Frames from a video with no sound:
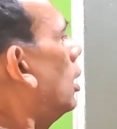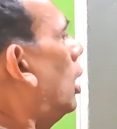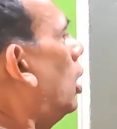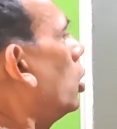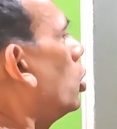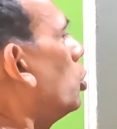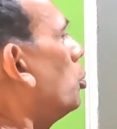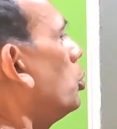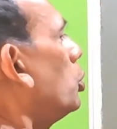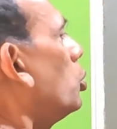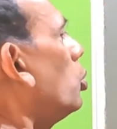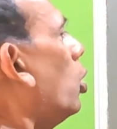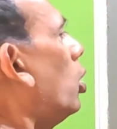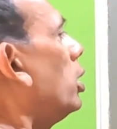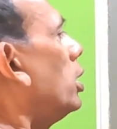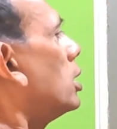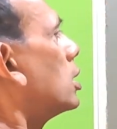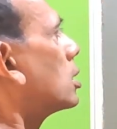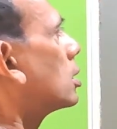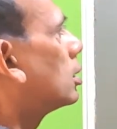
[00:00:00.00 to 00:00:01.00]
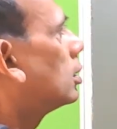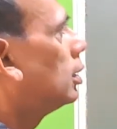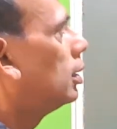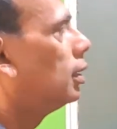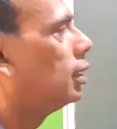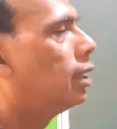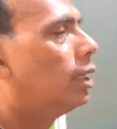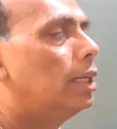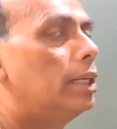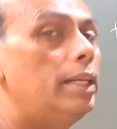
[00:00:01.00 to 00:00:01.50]
I hope you got this.
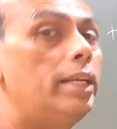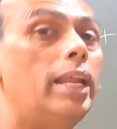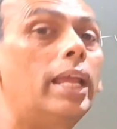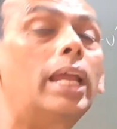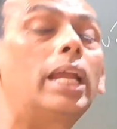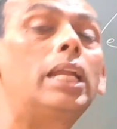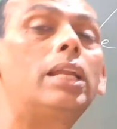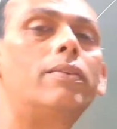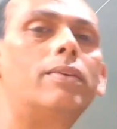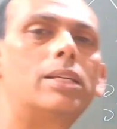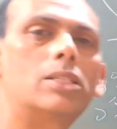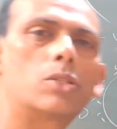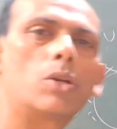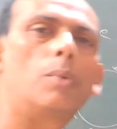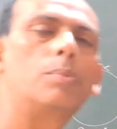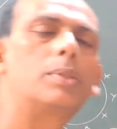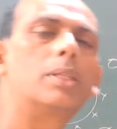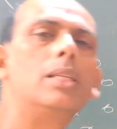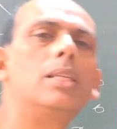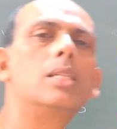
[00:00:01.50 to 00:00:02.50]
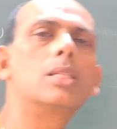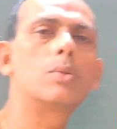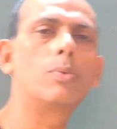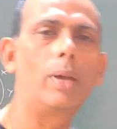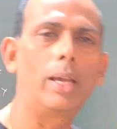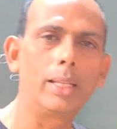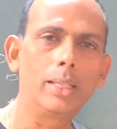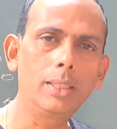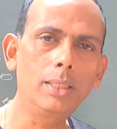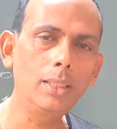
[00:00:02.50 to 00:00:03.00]
Negative adsorption is
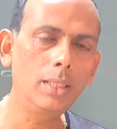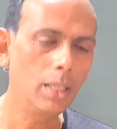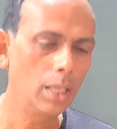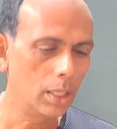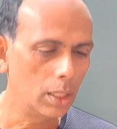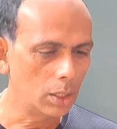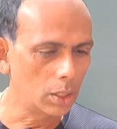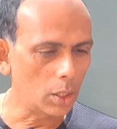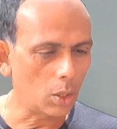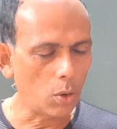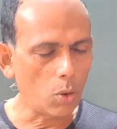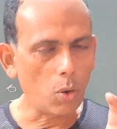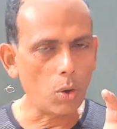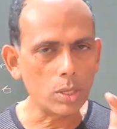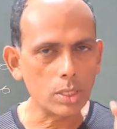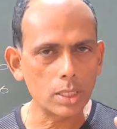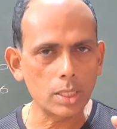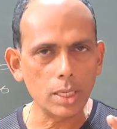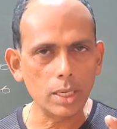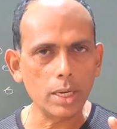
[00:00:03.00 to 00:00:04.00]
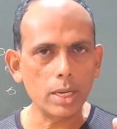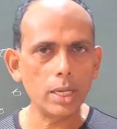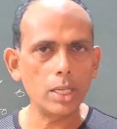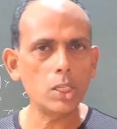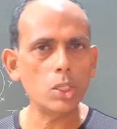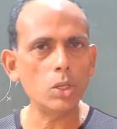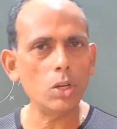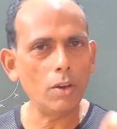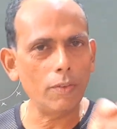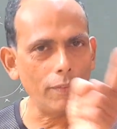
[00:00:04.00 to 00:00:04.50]
when the
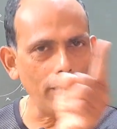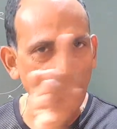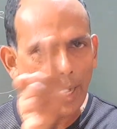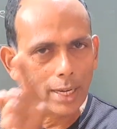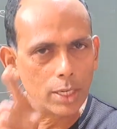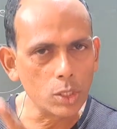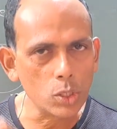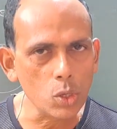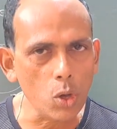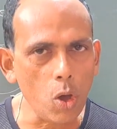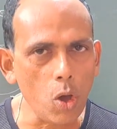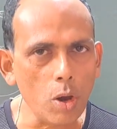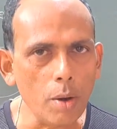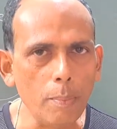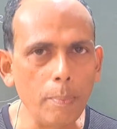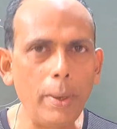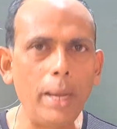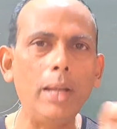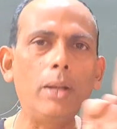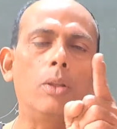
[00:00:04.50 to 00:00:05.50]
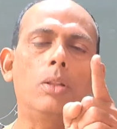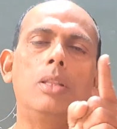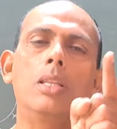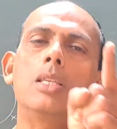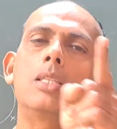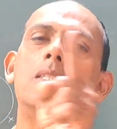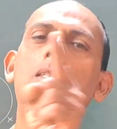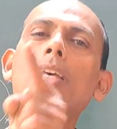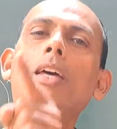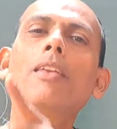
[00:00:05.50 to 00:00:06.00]
concentration of adsorbate on
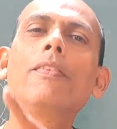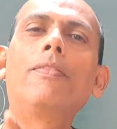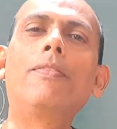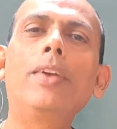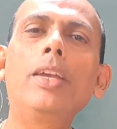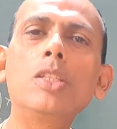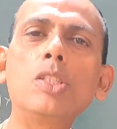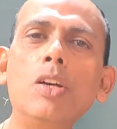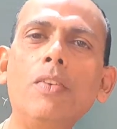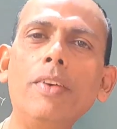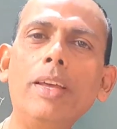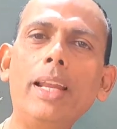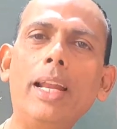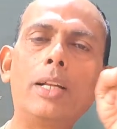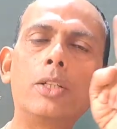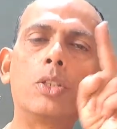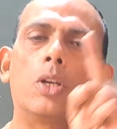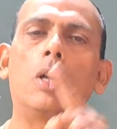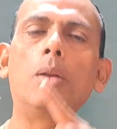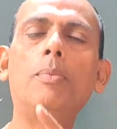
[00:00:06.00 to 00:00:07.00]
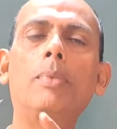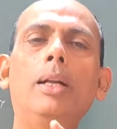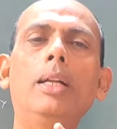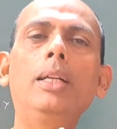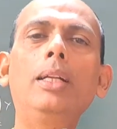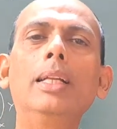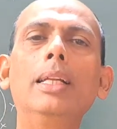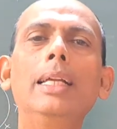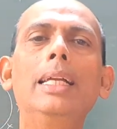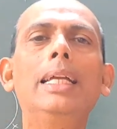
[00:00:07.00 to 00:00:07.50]
the surface of an
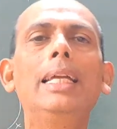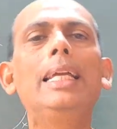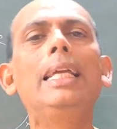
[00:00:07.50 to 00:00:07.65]
adsorbent